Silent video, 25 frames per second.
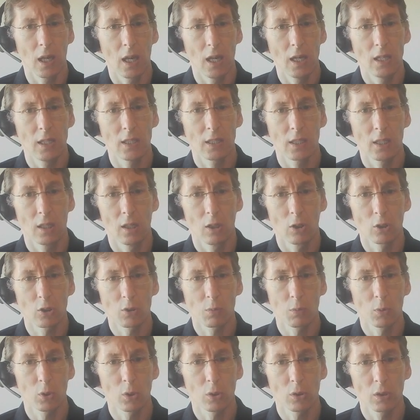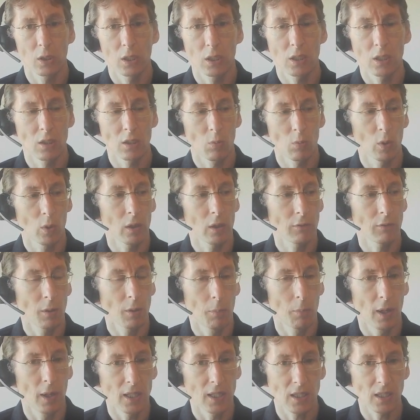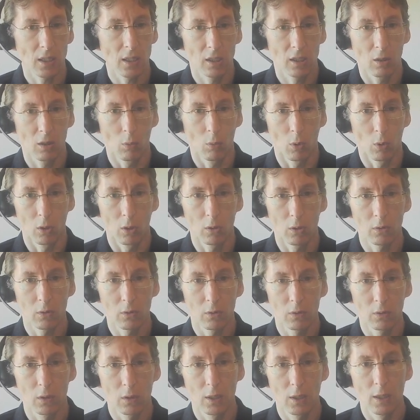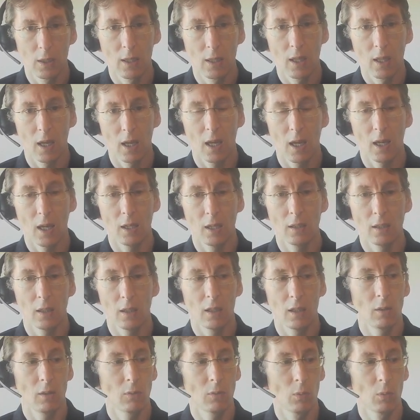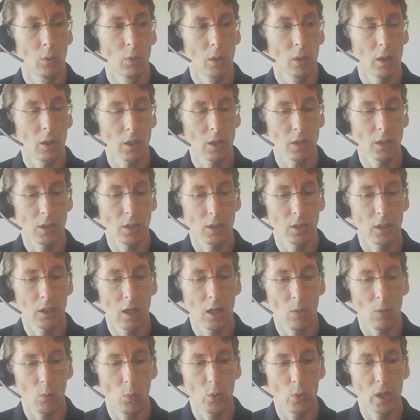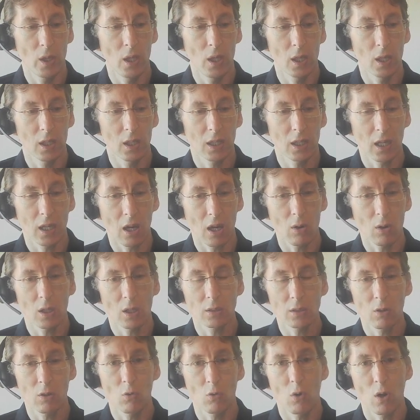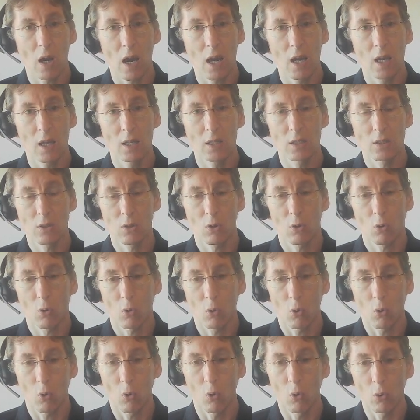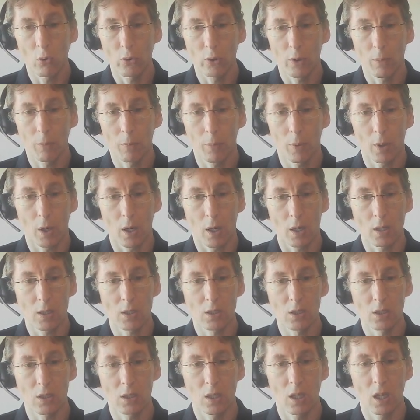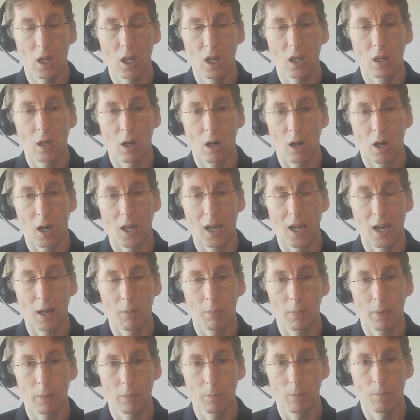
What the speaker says: AC loss model. This is one of the best in the world, and it works that we characterize all the parts in our lab.